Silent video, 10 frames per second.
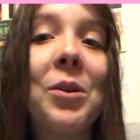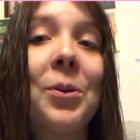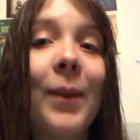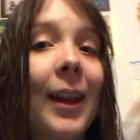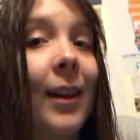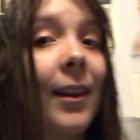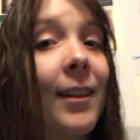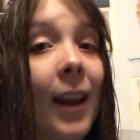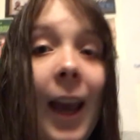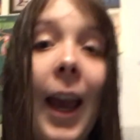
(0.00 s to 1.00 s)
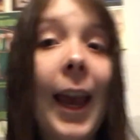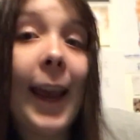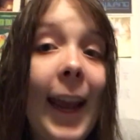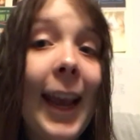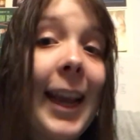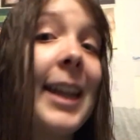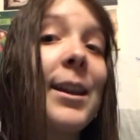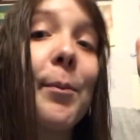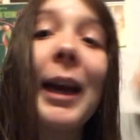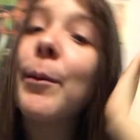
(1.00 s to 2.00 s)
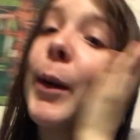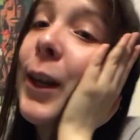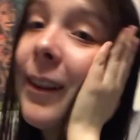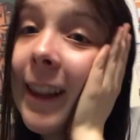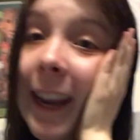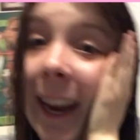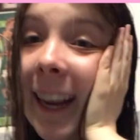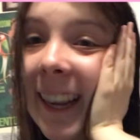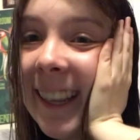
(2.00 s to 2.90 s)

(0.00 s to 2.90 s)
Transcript: which means it's my birthday.